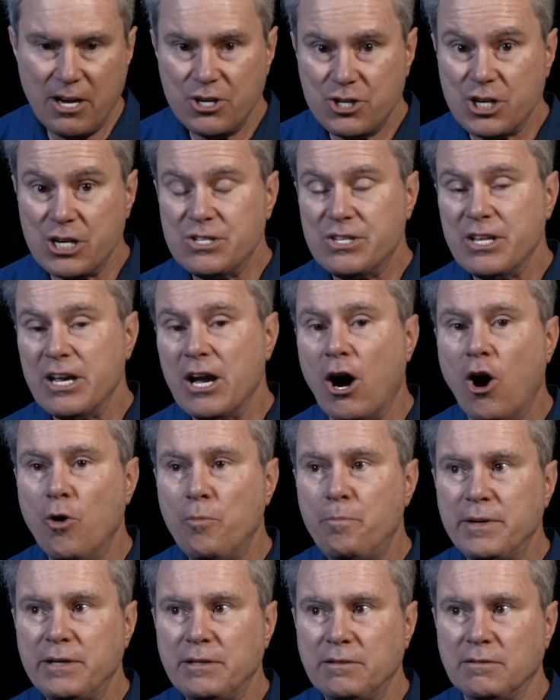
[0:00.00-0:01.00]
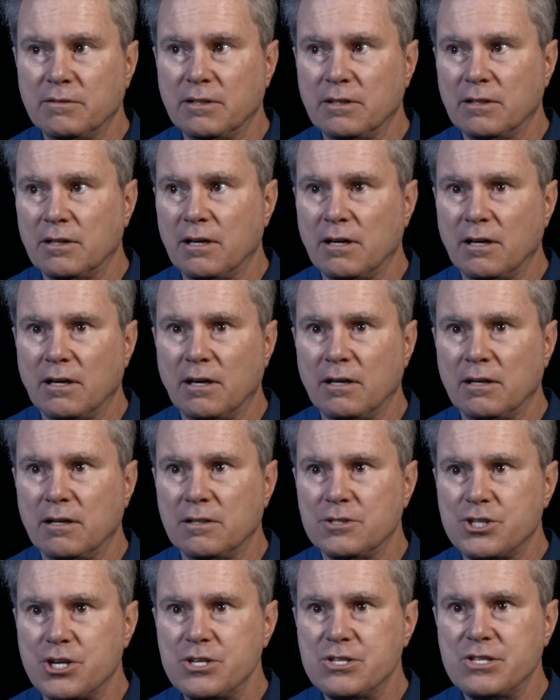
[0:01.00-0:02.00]
She's the open
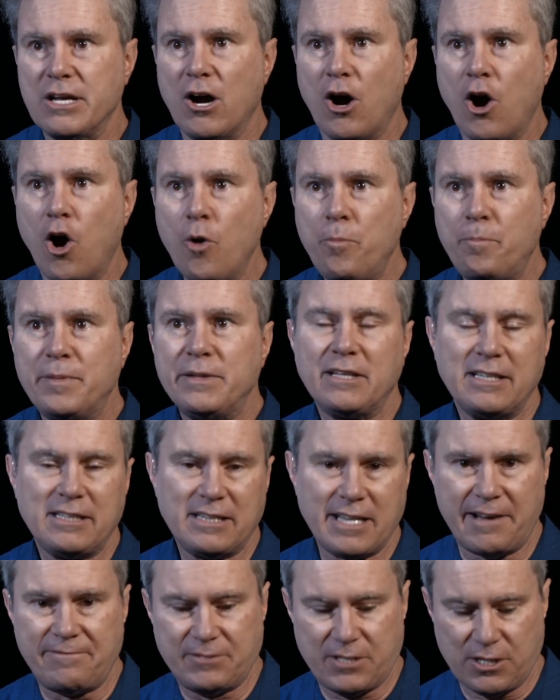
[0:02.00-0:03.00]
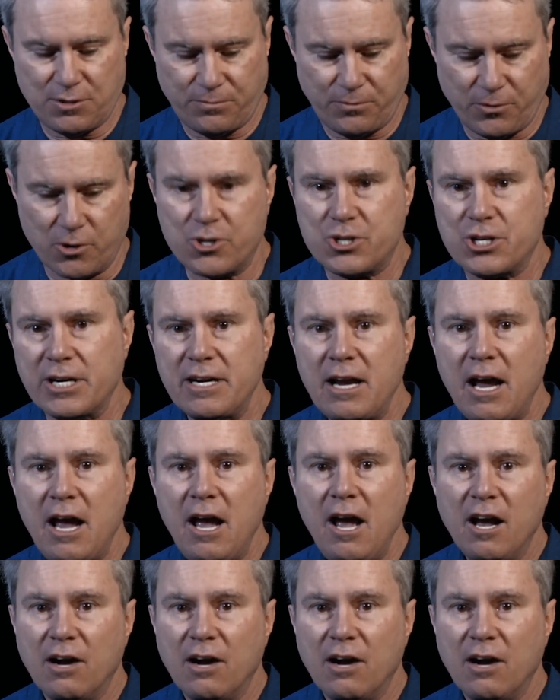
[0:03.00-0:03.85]
She's the openly leftist version